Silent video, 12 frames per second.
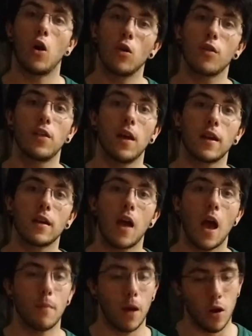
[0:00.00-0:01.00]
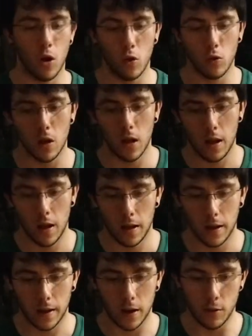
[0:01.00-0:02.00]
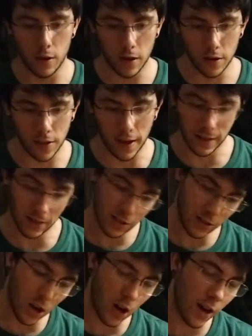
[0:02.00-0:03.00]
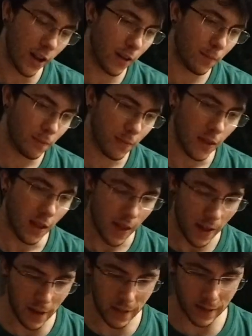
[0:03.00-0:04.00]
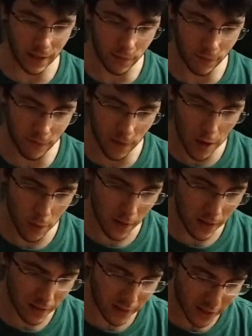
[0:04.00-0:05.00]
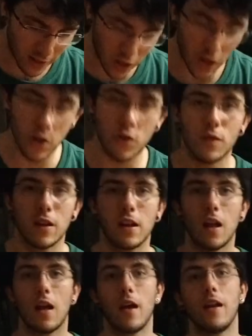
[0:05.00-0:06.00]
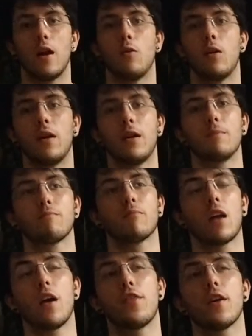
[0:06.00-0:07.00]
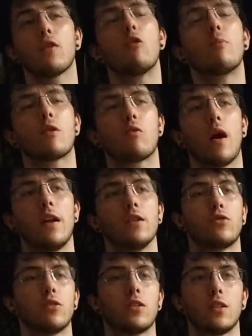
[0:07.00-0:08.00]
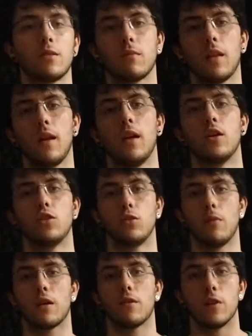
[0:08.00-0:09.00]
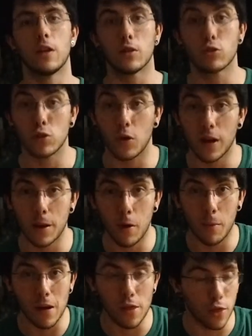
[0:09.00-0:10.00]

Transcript: whole thing and my whole career that is starting. It is at the very start of it, and I wanna. I think it will be quite interesting to make videos talking about my